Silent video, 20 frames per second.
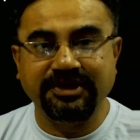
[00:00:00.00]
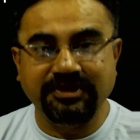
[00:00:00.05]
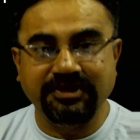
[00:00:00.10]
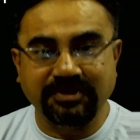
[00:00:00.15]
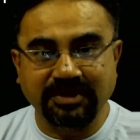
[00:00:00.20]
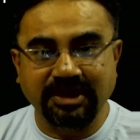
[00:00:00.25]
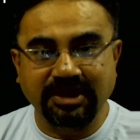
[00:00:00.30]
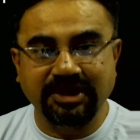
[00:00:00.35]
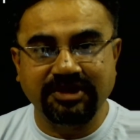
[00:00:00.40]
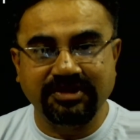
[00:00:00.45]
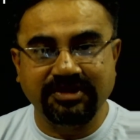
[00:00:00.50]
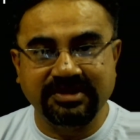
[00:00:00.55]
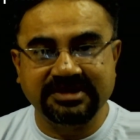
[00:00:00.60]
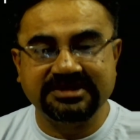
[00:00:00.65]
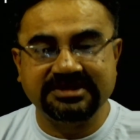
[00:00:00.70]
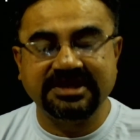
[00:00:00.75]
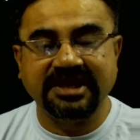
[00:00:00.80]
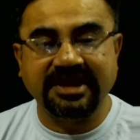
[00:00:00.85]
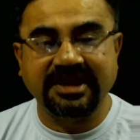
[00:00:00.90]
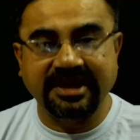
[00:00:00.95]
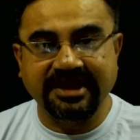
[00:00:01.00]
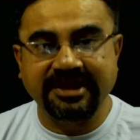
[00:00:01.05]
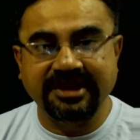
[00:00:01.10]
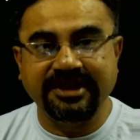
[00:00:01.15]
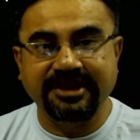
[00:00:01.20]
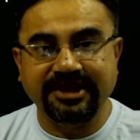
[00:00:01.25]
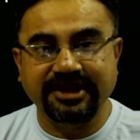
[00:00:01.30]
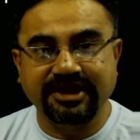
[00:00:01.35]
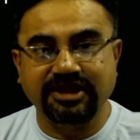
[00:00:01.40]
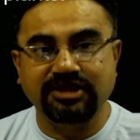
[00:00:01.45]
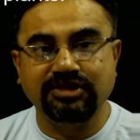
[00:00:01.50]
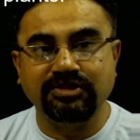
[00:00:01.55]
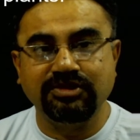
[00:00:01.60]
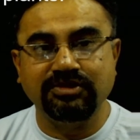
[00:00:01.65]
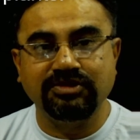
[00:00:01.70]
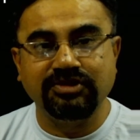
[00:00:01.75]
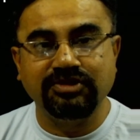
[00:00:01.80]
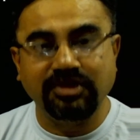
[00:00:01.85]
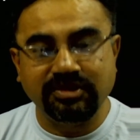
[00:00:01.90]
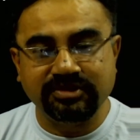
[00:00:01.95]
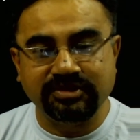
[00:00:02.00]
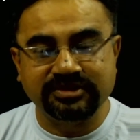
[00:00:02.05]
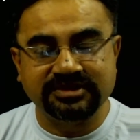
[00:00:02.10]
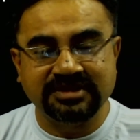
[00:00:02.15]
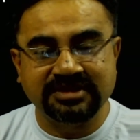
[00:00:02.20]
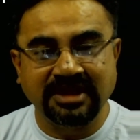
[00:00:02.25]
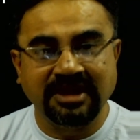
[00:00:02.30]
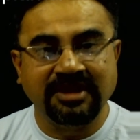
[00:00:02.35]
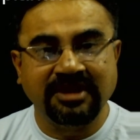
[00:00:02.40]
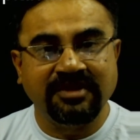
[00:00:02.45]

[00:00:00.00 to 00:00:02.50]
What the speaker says: euglenoids are identical to those